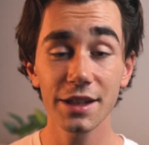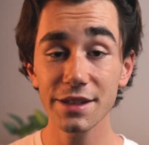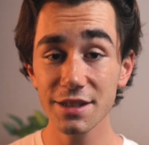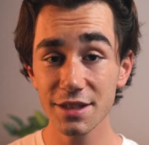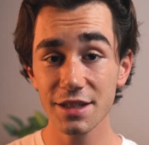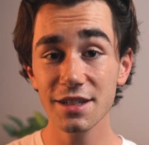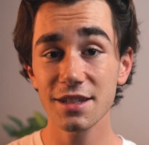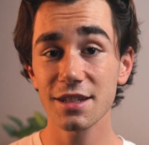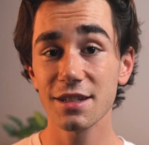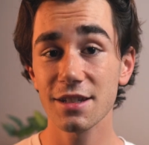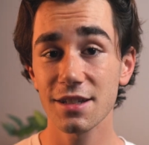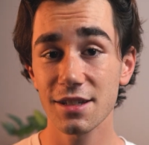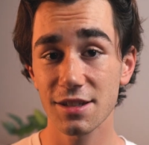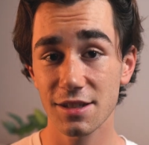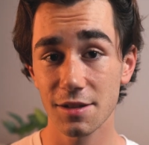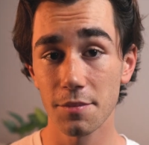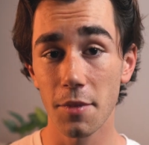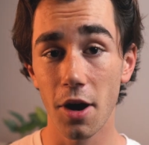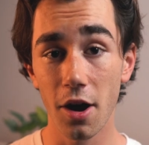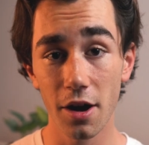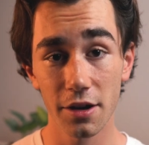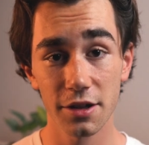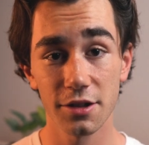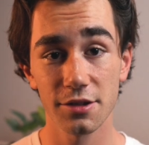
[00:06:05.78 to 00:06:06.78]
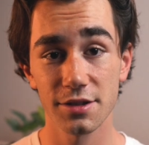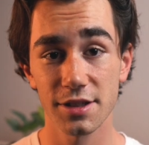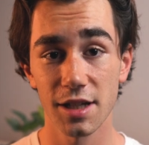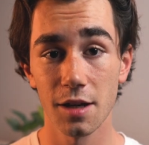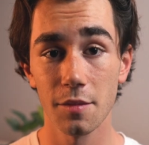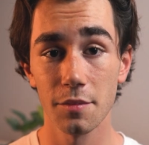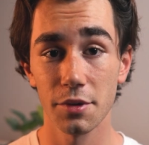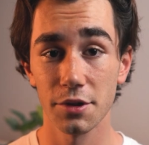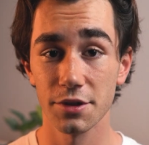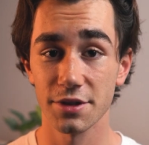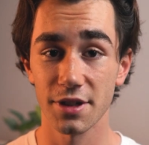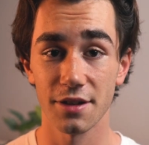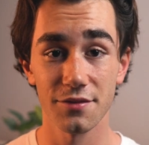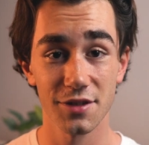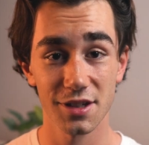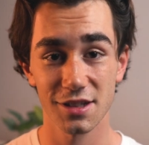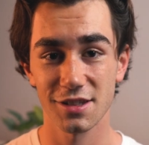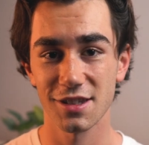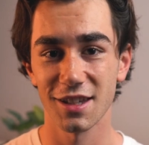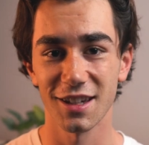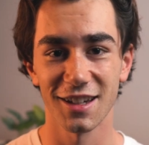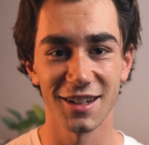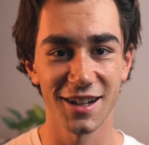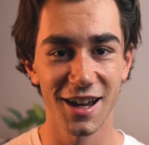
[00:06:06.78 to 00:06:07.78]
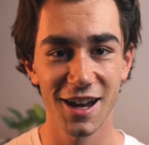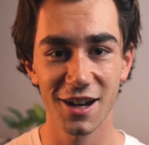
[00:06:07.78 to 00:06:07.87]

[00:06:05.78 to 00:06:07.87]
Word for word: Let's listen to some audio samples of this thing in